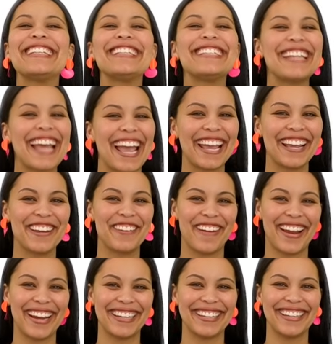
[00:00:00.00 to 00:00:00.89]
day,
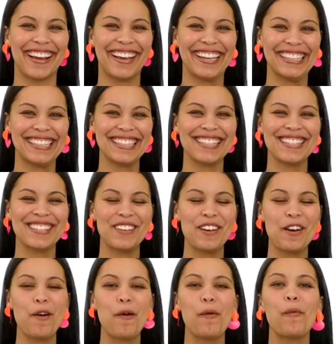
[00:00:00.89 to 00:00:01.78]
grade nines.
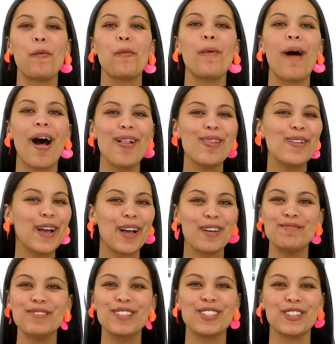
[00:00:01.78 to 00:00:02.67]

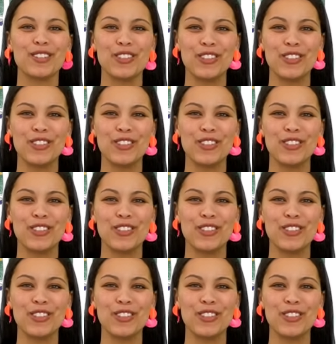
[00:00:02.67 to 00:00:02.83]
Welcome to